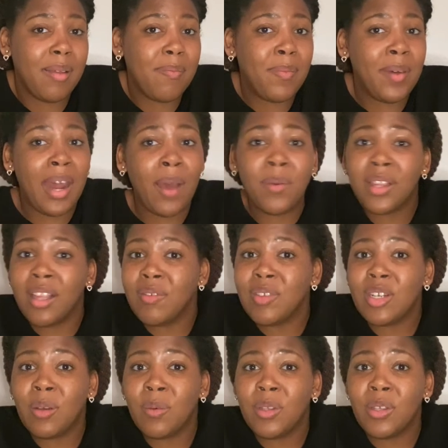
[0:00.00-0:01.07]
But I would love to
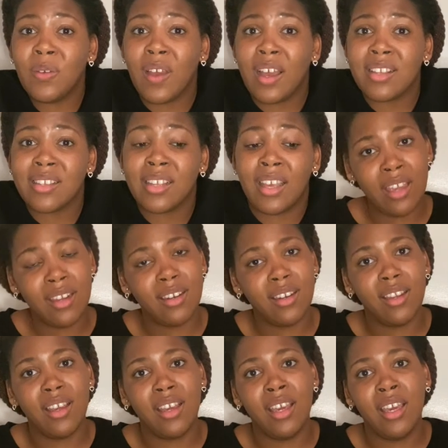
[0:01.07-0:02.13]
know what you guys think.
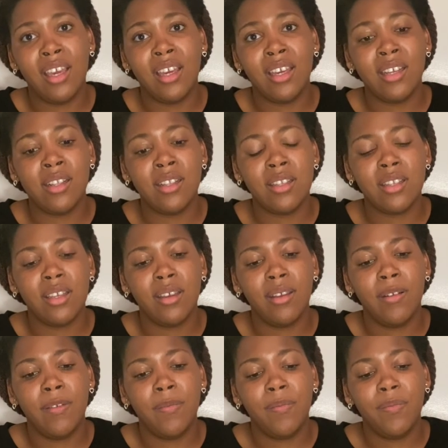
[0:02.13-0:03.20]
And
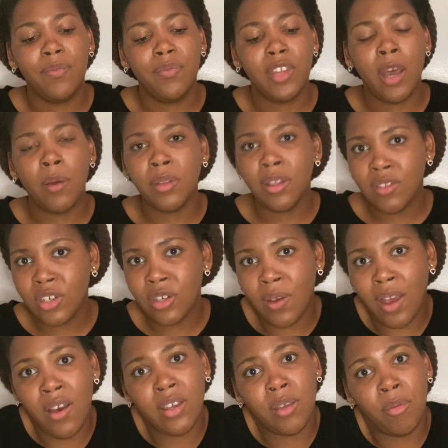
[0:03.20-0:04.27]
I would love to know
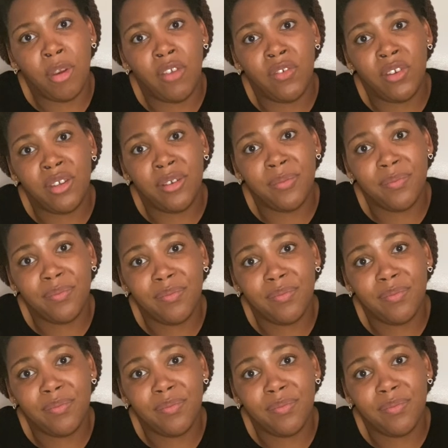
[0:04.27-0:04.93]
how I can pray for you.